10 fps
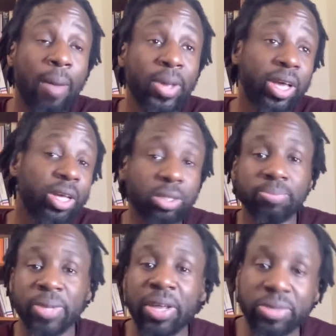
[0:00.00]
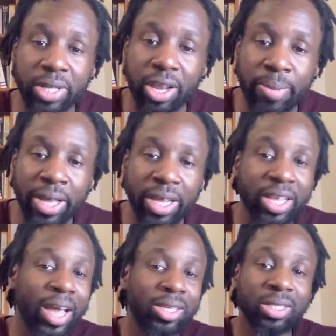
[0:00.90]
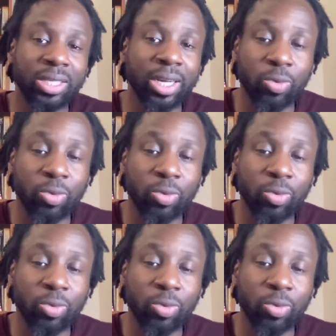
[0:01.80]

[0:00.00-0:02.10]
because he was an inmate and he hadn't seen a